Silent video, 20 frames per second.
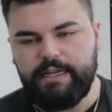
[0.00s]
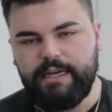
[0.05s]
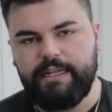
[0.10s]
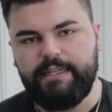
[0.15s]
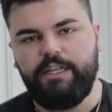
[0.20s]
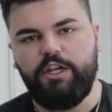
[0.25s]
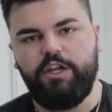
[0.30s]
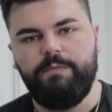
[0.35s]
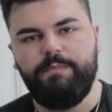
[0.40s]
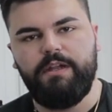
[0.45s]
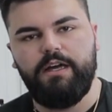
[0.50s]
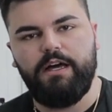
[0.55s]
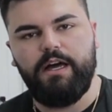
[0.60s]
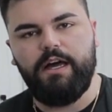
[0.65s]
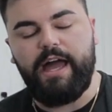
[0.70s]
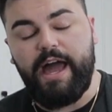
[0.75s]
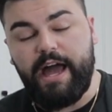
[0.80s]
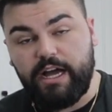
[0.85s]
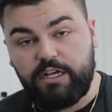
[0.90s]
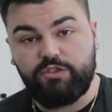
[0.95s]
get a little bit
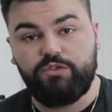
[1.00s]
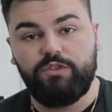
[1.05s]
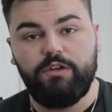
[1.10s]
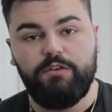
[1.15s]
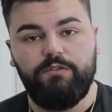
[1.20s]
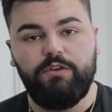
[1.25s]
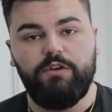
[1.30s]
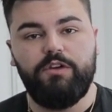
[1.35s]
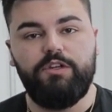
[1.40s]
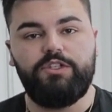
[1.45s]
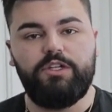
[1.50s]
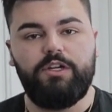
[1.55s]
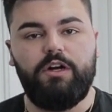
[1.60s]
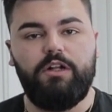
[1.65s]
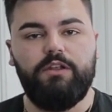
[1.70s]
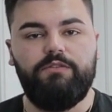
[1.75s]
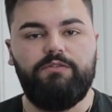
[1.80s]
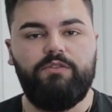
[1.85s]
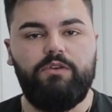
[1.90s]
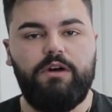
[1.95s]
of extra virgin
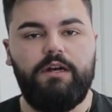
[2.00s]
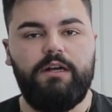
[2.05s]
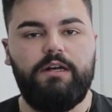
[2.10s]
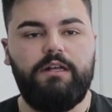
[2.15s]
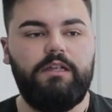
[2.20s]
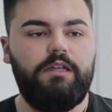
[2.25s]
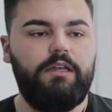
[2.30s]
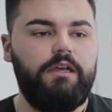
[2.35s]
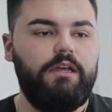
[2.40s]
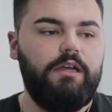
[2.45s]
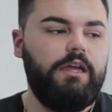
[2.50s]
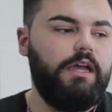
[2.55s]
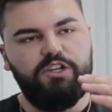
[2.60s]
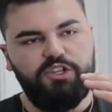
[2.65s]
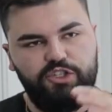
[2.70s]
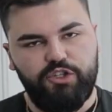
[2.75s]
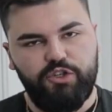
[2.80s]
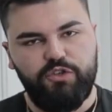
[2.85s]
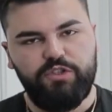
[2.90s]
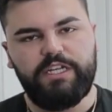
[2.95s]
olive oil.
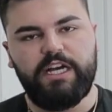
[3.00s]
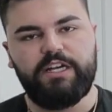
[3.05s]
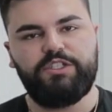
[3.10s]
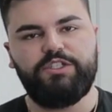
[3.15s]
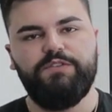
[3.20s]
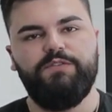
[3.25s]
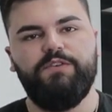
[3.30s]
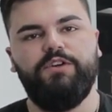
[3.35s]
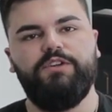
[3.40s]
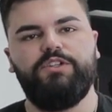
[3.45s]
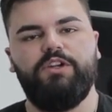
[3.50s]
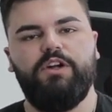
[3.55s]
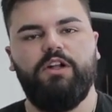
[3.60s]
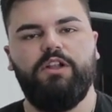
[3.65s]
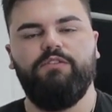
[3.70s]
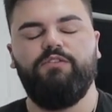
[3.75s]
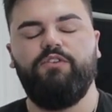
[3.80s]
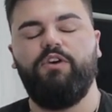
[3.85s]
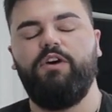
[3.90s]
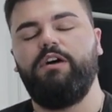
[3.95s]
Use extra virgin
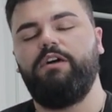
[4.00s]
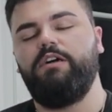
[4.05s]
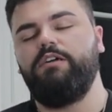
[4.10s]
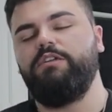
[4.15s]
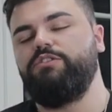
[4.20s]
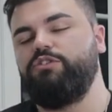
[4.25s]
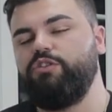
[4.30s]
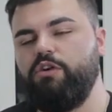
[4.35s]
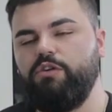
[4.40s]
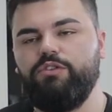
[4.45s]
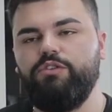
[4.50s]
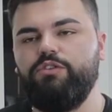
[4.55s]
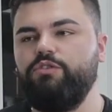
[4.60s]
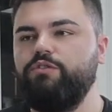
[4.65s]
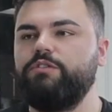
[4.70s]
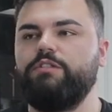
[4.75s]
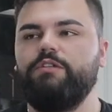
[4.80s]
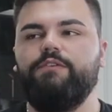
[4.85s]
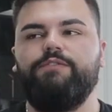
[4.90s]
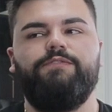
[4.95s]
olive oil. Don't
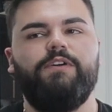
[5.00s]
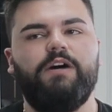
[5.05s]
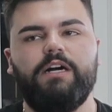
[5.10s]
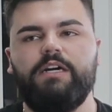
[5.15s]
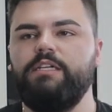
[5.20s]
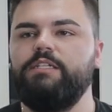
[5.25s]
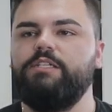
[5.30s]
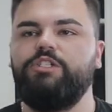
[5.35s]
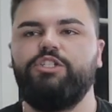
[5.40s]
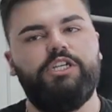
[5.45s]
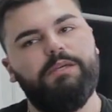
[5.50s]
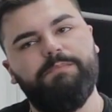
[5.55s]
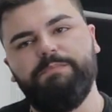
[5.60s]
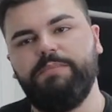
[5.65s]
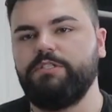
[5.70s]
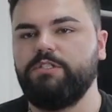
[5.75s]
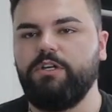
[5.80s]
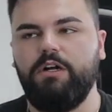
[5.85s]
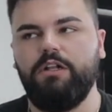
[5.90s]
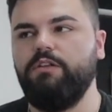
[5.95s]
use the
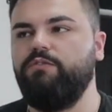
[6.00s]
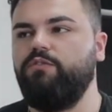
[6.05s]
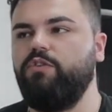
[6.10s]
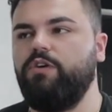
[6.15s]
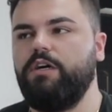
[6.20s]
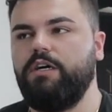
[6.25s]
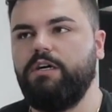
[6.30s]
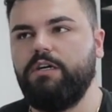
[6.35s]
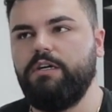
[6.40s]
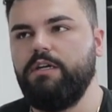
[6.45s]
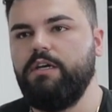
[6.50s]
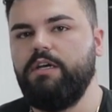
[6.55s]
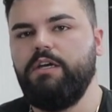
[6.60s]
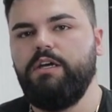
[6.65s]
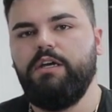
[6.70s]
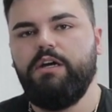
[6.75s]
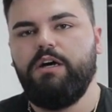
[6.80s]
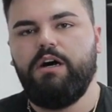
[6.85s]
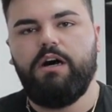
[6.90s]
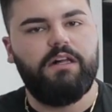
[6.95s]
cheapest olive oil
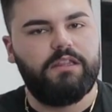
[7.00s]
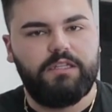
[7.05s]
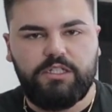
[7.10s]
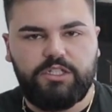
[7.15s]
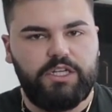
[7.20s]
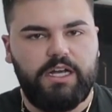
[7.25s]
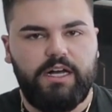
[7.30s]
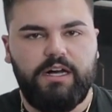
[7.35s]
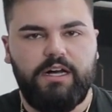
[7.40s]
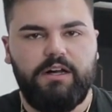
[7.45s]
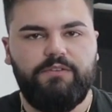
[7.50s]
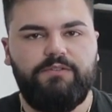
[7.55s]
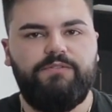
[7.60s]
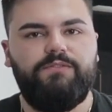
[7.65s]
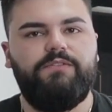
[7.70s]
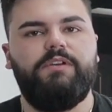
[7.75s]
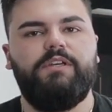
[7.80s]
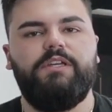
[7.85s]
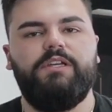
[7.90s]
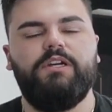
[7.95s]
on the shelf.
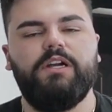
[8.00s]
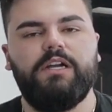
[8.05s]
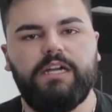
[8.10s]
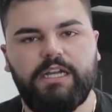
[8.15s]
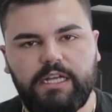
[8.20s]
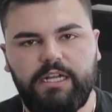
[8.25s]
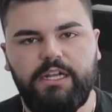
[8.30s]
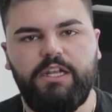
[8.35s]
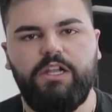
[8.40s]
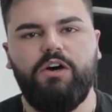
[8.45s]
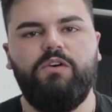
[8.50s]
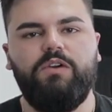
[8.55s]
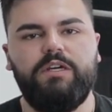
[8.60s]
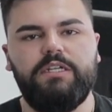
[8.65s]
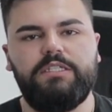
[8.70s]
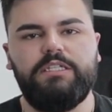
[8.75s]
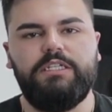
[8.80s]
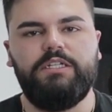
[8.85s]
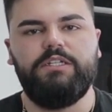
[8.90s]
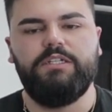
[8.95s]
You're gonna
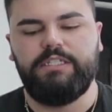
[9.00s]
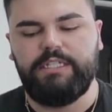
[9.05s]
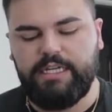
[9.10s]
notice in your